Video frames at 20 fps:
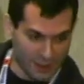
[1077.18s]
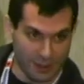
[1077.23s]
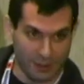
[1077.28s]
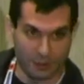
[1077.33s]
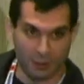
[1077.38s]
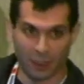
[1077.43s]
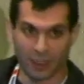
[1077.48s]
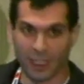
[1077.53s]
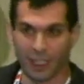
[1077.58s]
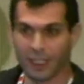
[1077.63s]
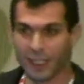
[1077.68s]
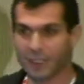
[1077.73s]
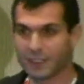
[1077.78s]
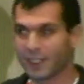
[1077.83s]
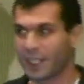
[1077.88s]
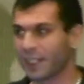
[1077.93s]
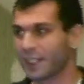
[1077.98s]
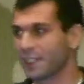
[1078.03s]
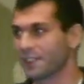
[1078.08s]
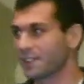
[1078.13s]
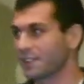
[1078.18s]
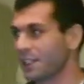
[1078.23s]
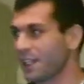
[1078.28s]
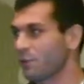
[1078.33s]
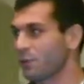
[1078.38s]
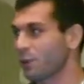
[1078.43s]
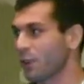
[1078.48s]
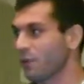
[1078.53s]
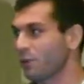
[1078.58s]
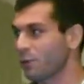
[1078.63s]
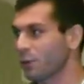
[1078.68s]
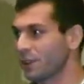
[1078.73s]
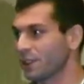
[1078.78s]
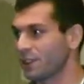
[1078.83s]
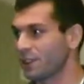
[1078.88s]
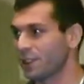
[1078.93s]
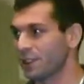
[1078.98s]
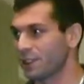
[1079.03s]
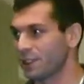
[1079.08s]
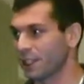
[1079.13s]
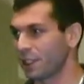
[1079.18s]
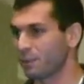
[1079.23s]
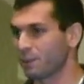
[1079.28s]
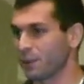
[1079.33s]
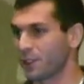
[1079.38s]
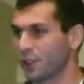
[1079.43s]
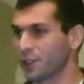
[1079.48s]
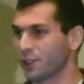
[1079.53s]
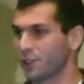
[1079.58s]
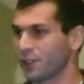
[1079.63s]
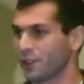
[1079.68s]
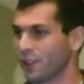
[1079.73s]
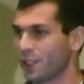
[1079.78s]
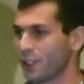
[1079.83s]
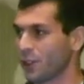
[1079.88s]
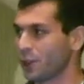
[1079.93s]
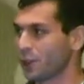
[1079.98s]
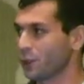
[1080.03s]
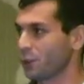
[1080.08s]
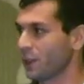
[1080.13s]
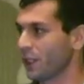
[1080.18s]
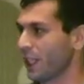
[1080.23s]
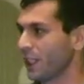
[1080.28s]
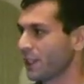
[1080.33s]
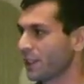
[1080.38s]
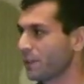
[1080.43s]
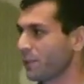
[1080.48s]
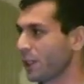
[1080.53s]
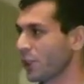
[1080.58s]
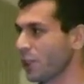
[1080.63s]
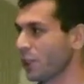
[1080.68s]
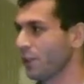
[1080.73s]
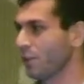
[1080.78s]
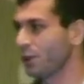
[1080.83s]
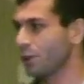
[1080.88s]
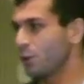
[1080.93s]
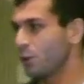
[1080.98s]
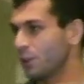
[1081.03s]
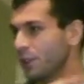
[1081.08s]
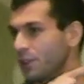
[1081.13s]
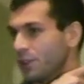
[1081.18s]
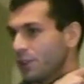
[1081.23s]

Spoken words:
well, I guess everyone sees like potential issues with that, especially if you do this